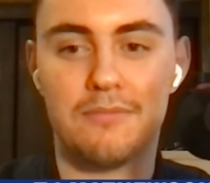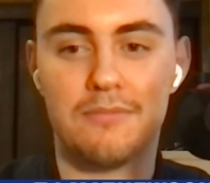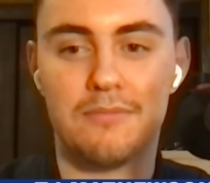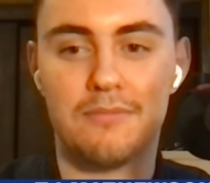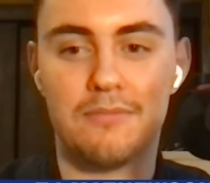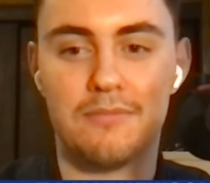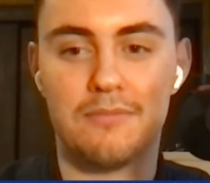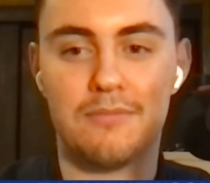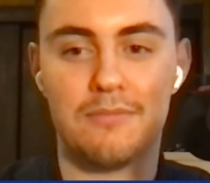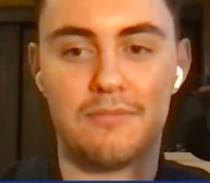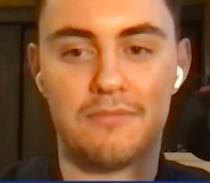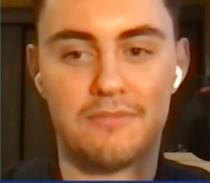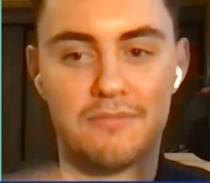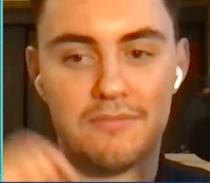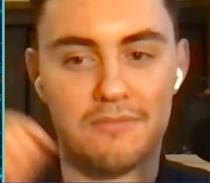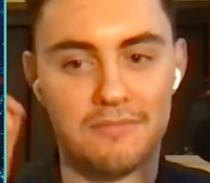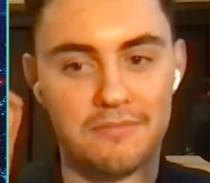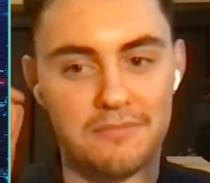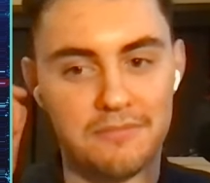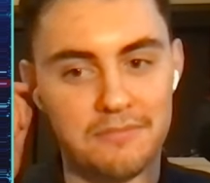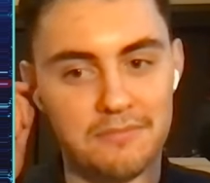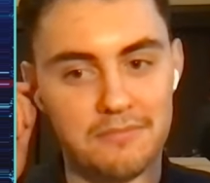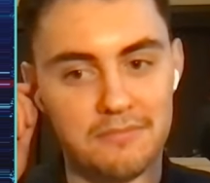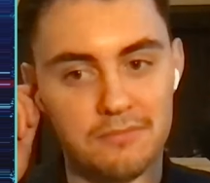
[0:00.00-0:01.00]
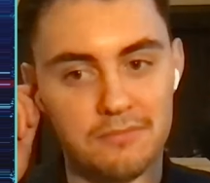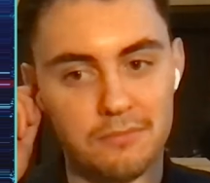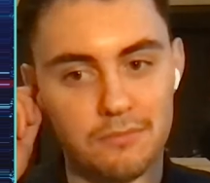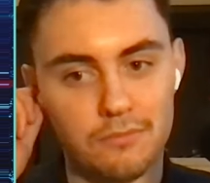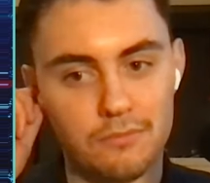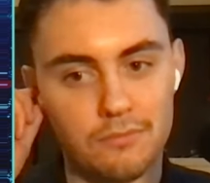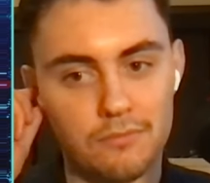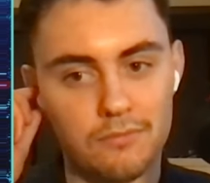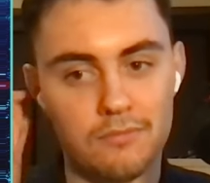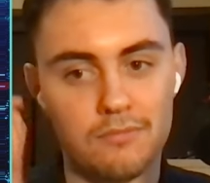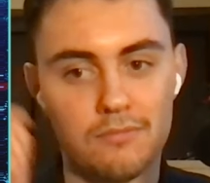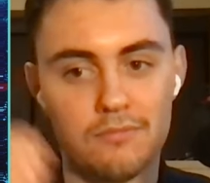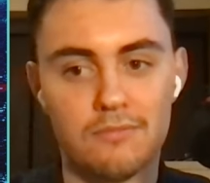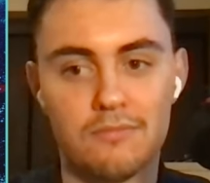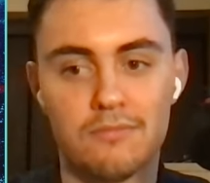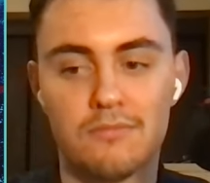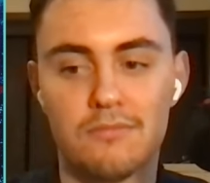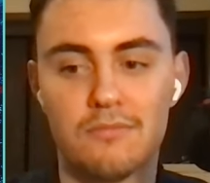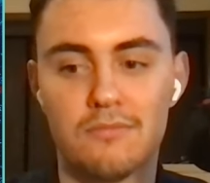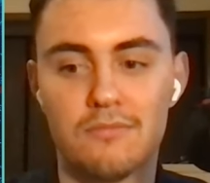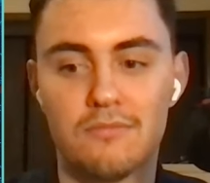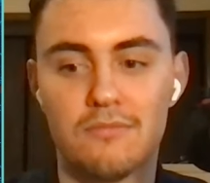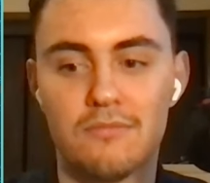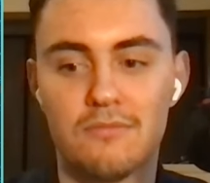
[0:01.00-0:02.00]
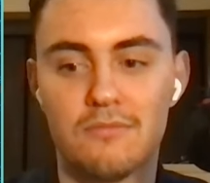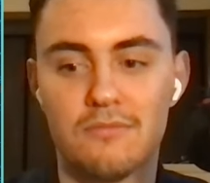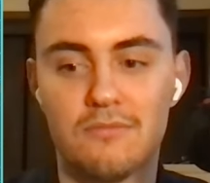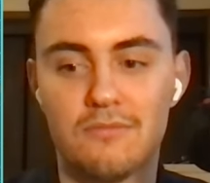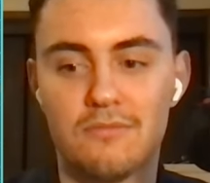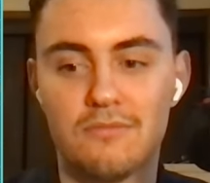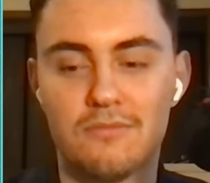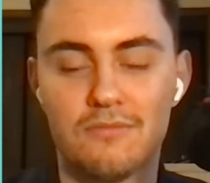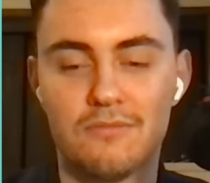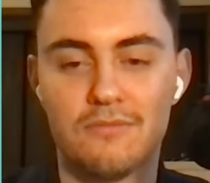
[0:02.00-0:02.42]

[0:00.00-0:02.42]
[no speech]